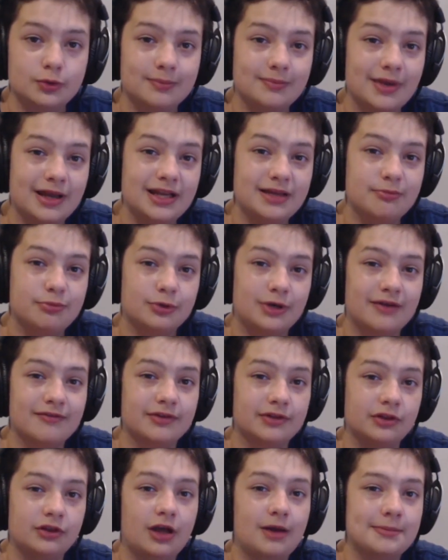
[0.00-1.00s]
doing many
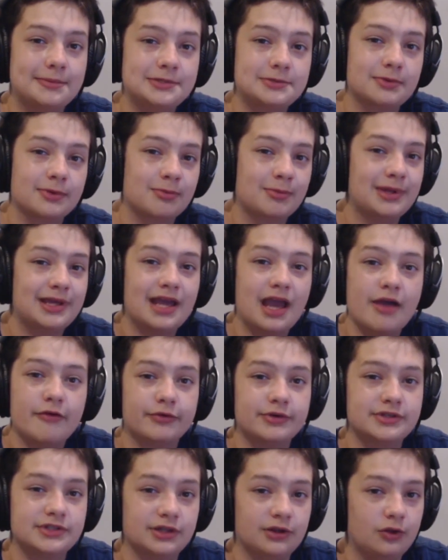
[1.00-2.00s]
private lobbies with me
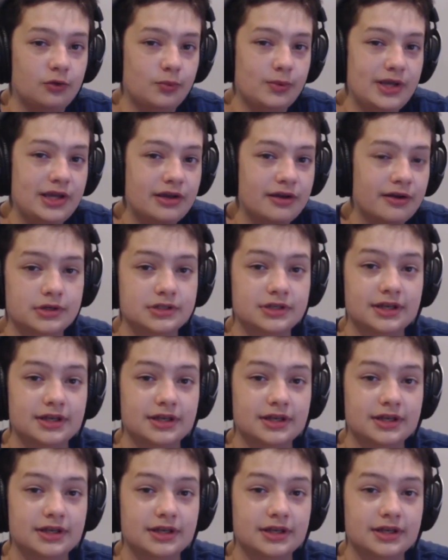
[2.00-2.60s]
every single week,